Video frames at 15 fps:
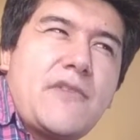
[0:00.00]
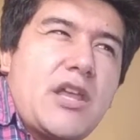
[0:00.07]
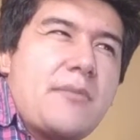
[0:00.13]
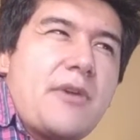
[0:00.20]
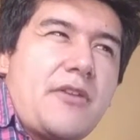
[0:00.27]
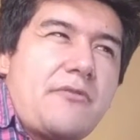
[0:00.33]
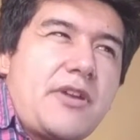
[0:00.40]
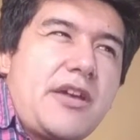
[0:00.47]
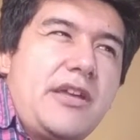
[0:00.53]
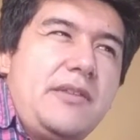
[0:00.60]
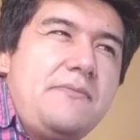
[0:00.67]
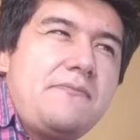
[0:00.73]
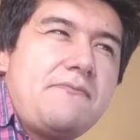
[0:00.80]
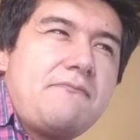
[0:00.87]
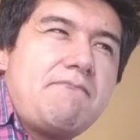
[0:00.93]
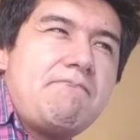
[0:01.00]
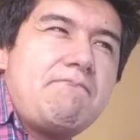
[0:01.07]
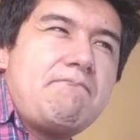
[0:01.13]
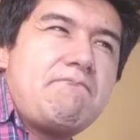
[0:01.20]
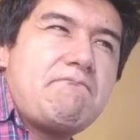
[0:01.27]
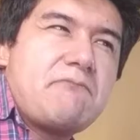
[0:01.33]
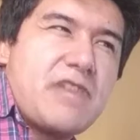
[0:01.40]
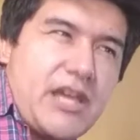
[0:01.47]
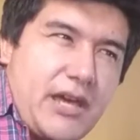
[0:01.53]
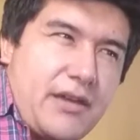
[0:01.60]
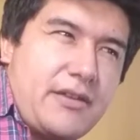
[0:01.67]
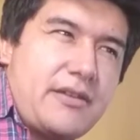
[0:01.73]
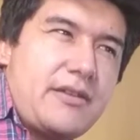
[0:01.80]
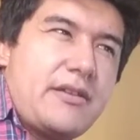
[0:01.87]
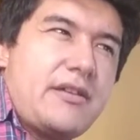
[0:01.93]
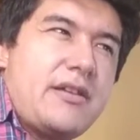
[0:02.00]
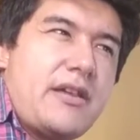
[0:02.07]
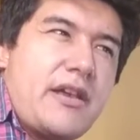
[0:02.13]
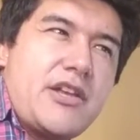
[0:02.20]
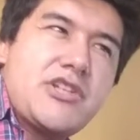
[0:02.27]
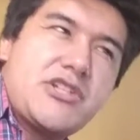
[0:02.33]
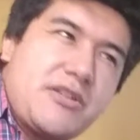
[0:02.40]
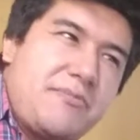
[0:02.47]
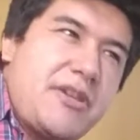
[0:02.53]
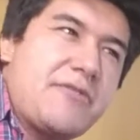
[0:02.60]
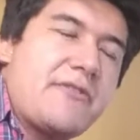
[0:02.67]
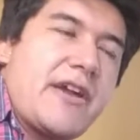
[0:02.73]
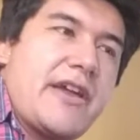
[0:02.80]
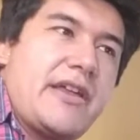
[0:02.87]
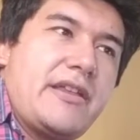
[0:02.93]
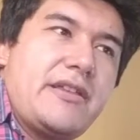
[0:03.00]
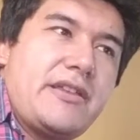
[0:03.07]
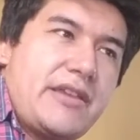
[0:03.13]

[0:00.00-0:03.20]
Am I right? Yeah. I should be right.